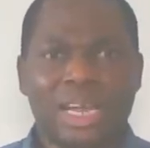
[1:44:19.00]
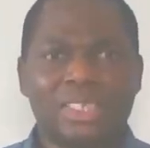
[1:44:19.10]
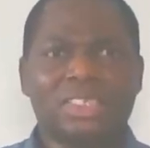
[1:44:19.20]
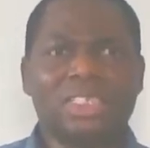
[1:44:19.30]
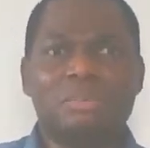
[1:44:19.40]
I
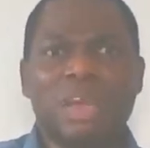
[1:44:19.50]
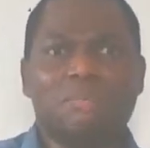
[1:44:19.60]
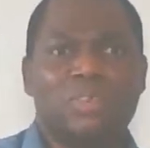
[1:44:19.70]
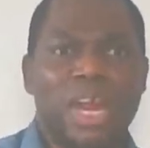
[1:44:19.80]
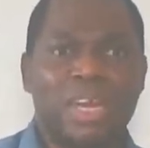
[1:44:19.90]
can see
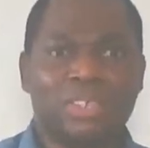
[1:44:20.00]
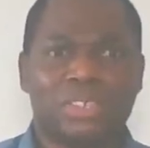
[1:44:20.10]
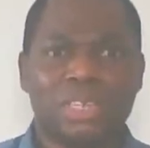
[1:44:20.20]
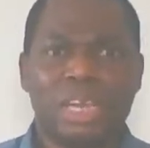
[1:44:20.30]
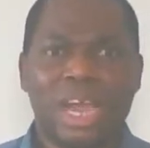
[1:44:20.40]
my
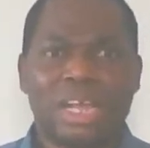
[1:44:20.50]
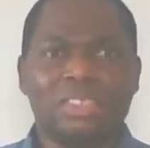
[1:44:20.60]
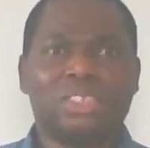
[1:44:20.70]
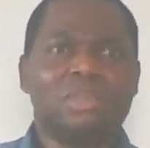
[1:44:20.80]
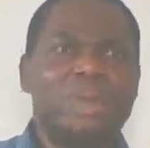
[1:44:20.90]
friends. I
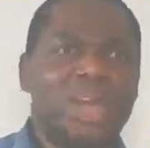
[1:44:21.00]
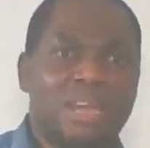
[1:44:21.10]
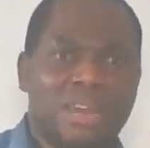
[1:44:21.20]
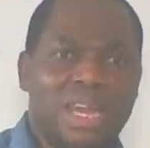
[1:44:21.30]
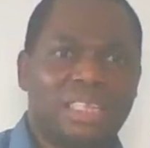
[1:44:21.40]
can see
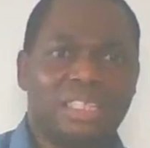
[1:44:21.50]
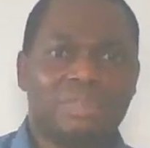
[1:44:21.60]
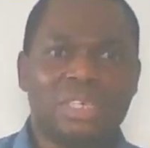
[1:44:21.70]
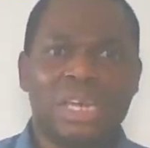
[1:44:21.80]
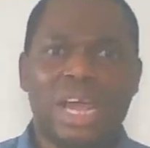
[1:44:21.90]
my
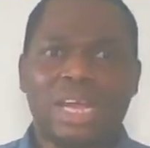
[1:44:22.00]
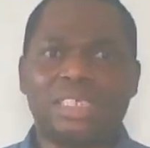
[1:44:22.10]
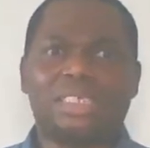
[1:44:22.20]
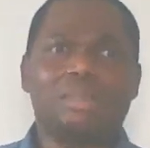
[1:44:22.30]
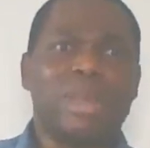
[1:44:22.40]
relatives. I
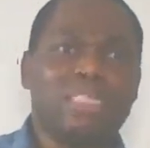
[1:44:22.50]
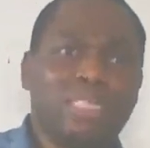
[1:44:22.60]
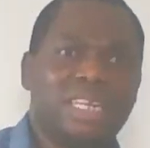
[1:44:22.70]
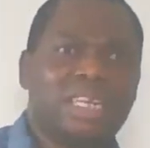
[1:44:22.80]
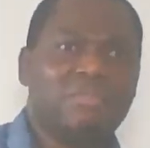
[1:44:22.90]
can see my
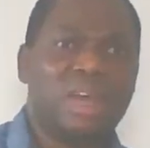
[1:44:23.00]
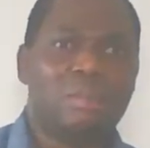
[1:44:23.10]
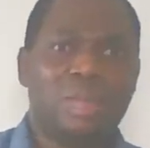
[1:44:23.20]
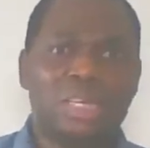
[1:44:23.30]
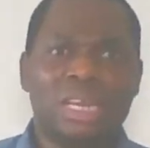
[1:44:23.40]
extended
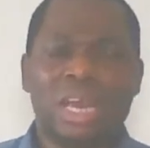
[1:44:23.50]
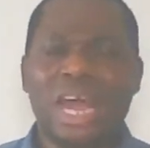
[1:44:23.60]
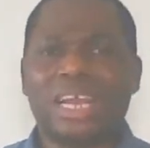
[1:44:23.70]
family.